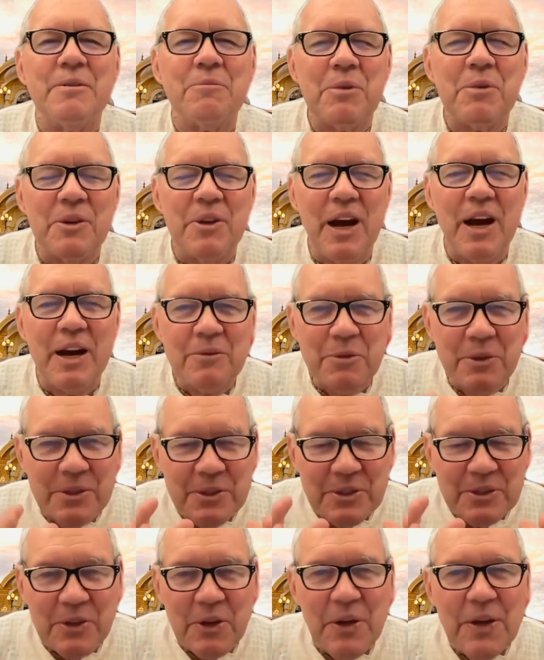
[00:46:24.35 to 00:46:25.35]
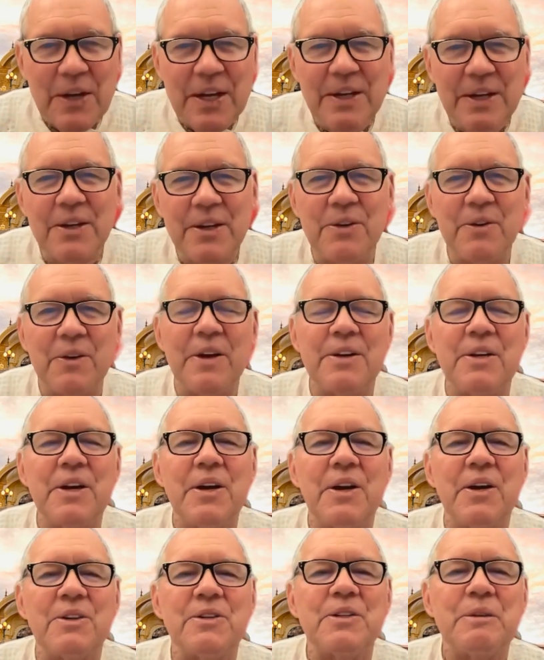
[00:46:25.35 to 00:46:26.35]
Prahlad was looking at
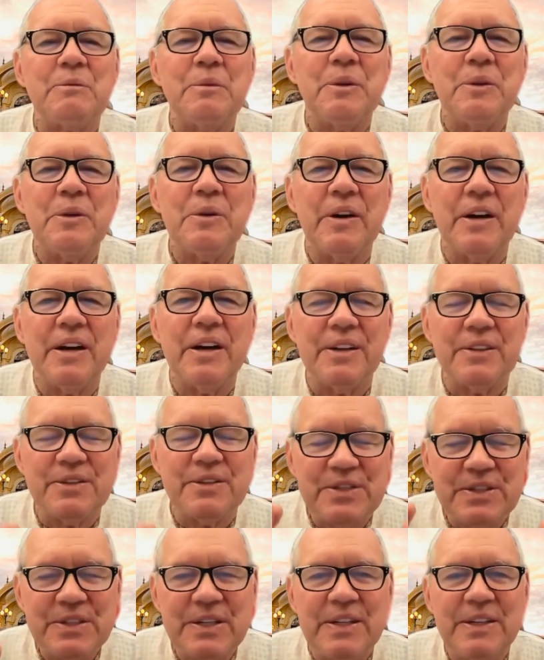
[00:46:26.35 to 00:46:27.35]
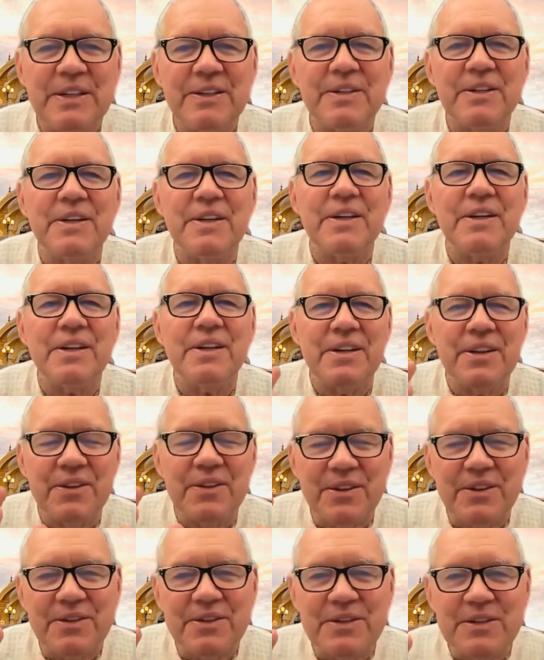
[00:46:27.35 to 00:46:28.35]
Hiranyakashipu and seeing,
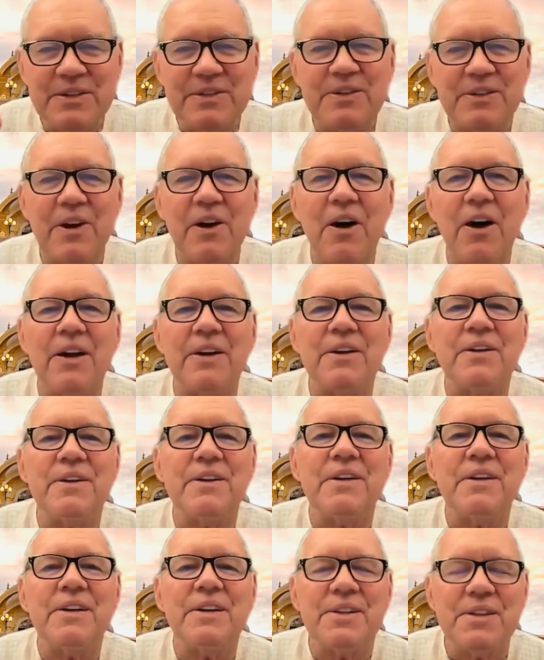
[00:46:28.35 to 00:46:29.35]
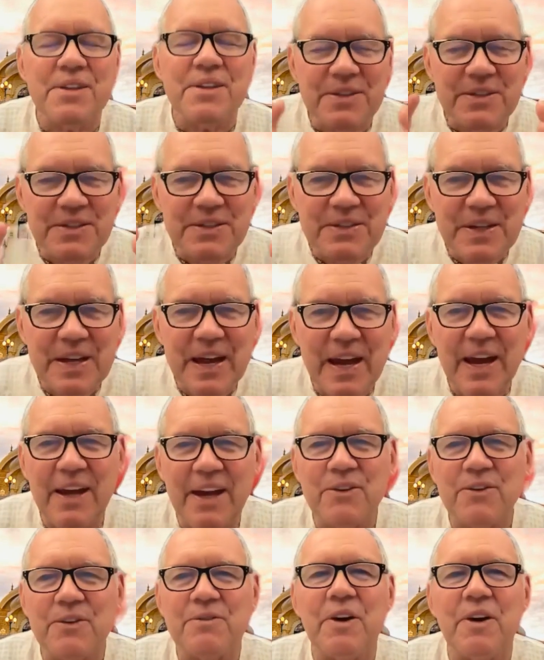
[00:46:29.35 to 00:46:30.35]
this is God. This is the
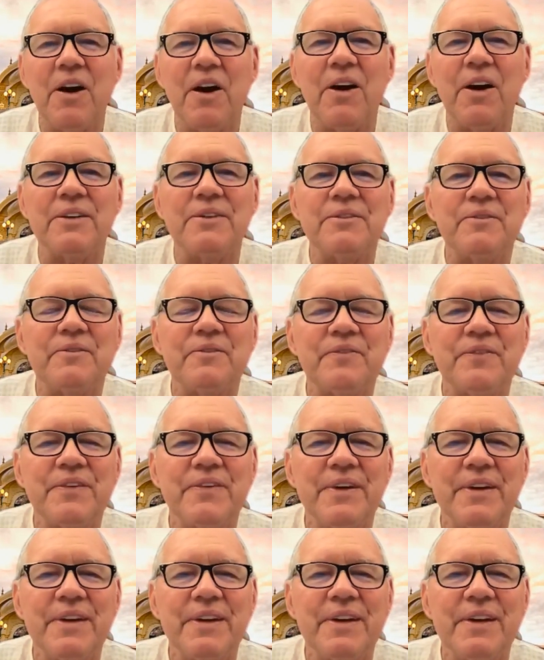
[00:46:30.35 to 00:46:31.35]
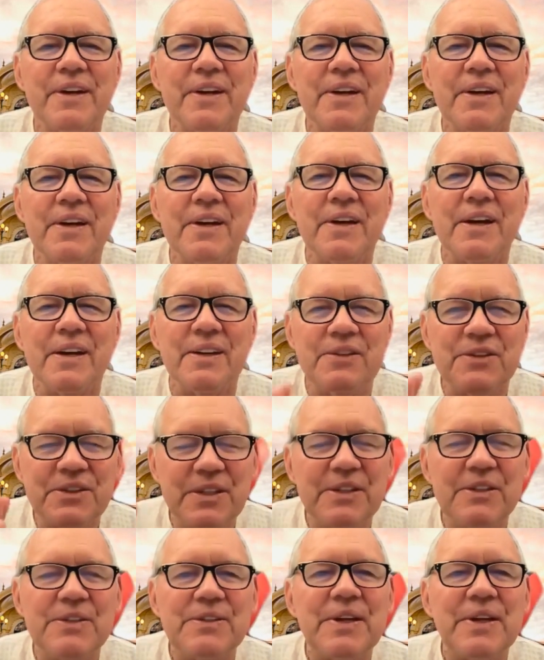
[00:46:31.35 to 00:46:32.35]
hand of God. He
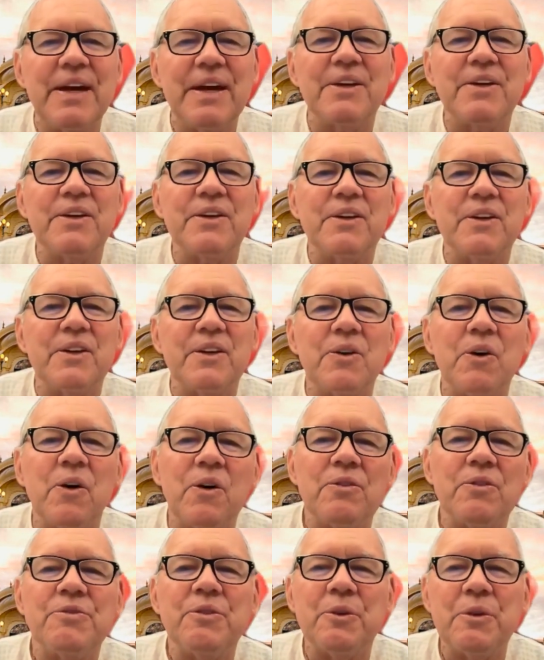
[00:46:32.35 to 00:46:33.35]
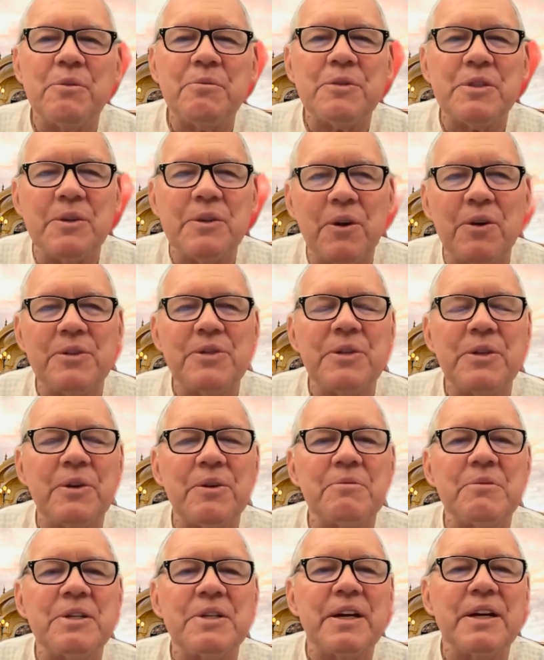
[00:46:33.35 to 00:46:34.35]
sees that in all forms, in all
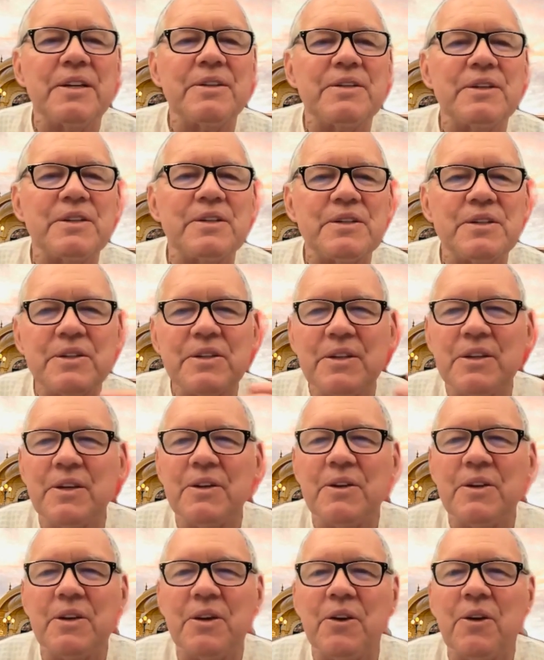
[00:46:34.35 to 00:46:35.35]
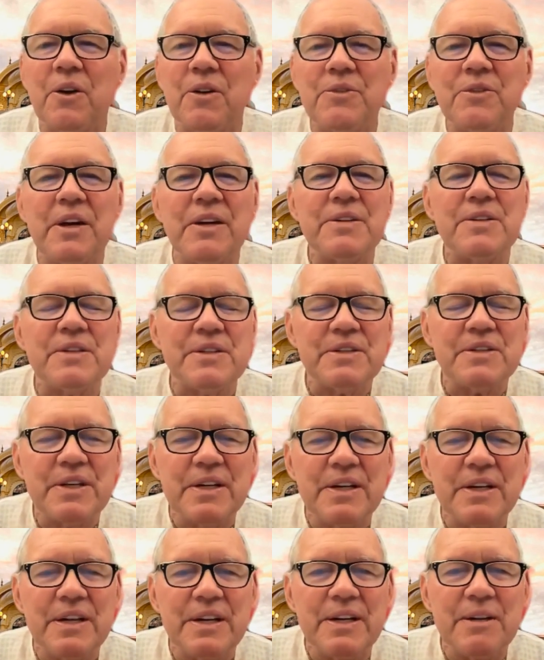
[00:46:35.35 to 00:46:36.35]
circumstances, in all dresses.
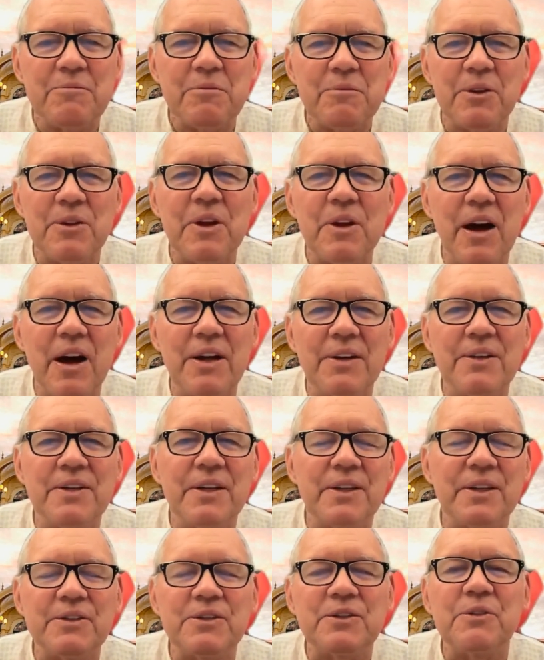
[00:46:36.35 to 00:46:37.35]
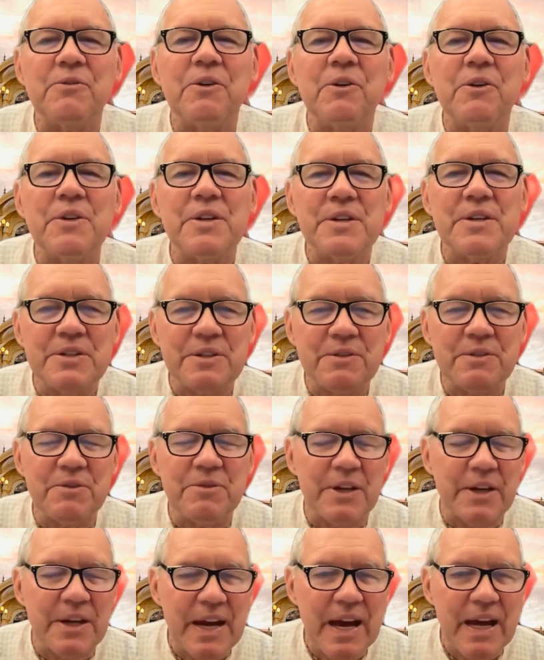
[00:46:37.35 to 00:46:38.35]
Prahlad and devotees of
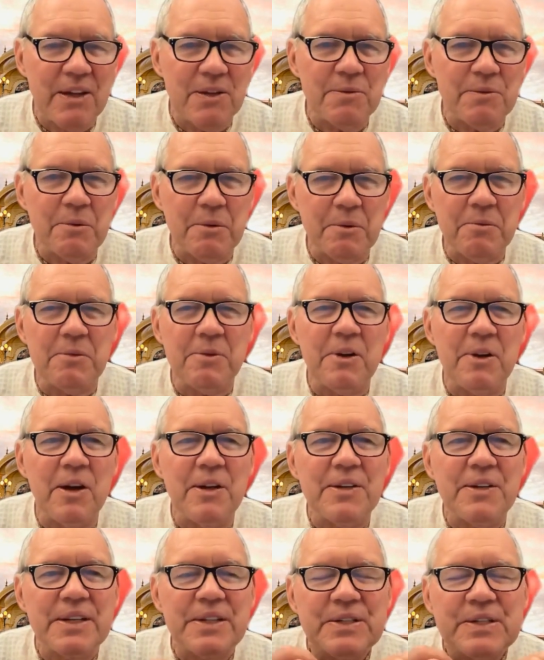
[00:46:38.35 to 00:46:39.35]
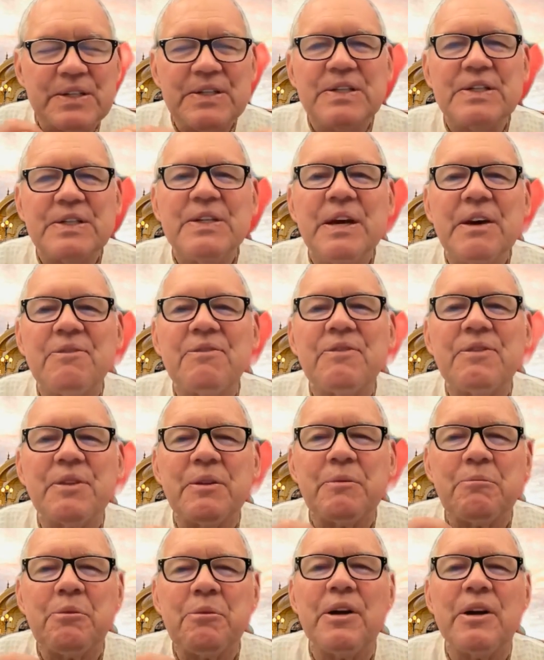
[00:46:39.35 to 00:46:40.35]
the caliber of Prahlad can sniff
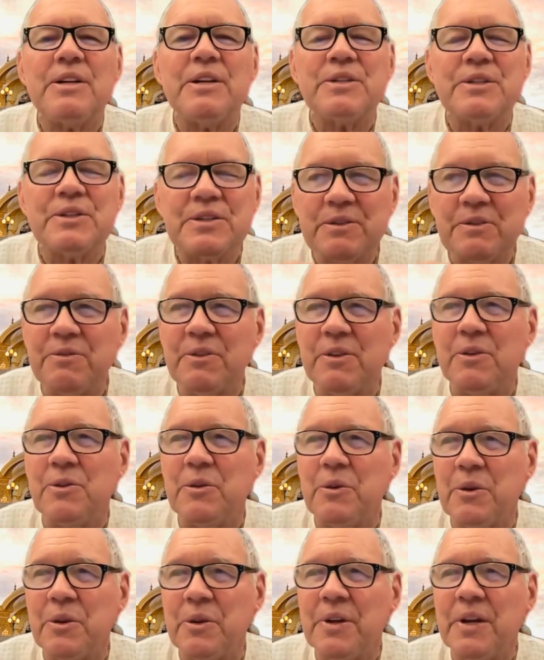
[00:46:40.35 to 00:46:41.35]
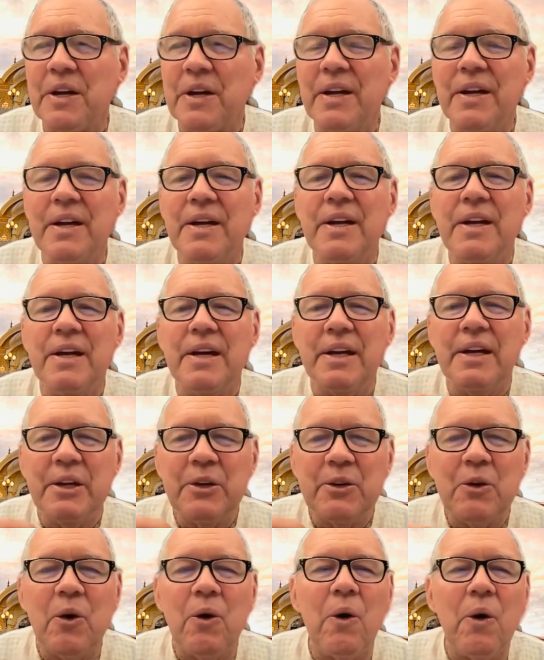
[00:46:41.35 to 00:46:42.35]
the presence of the Lord
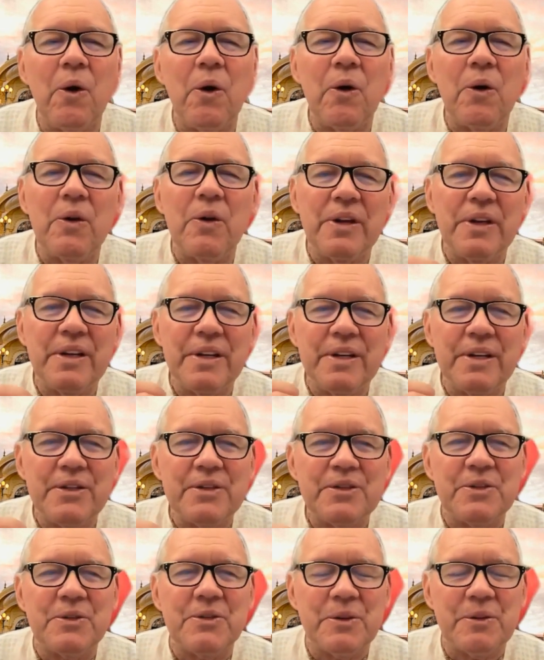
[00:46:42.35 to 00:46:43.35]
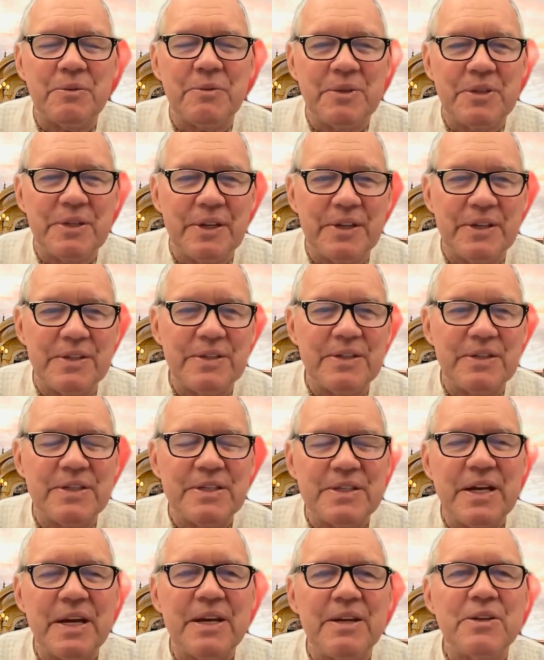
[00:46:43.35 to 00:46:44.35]
in all circumstances.
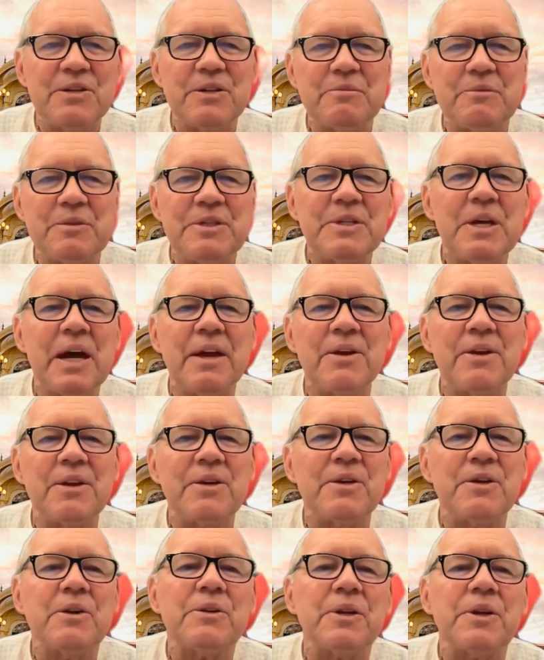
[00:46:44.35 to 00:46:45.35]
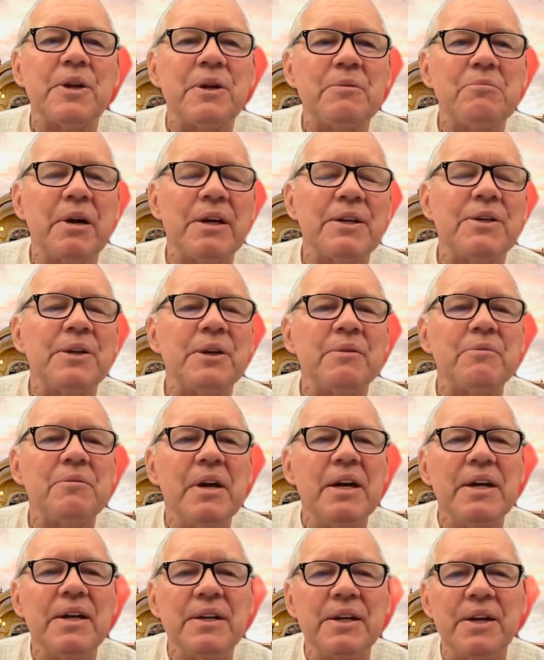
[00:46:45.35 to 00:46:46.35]
Tesham sadhariyoktanam bhajanam
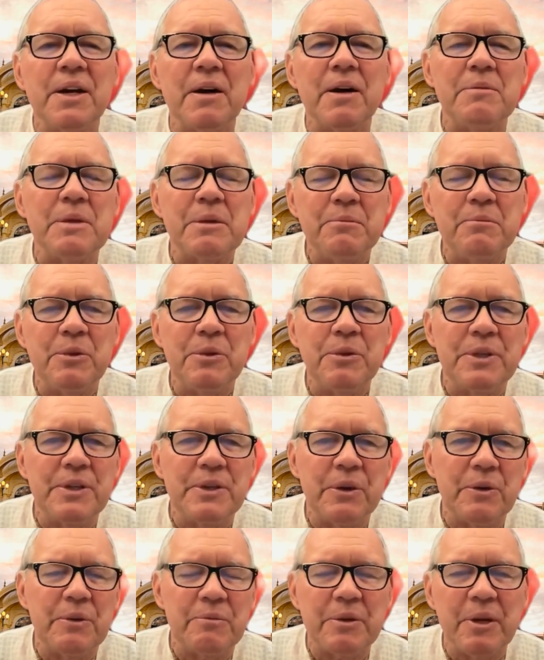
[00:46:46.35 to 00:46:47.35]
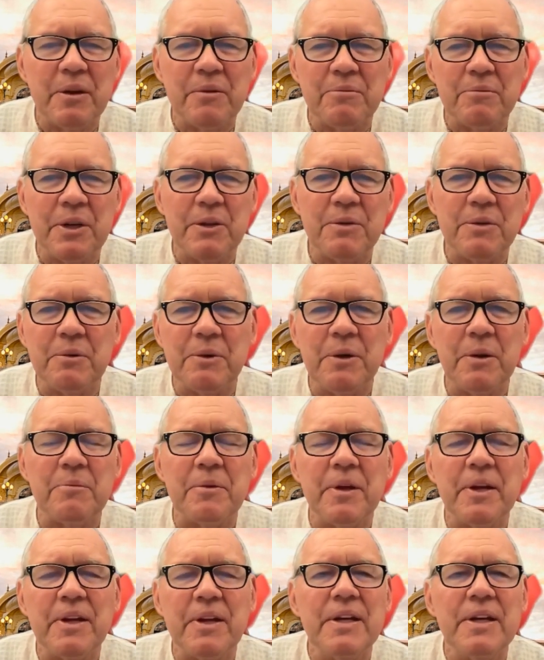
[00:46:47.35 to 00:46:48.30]
vidhami buddhi yogam tam yenavanam.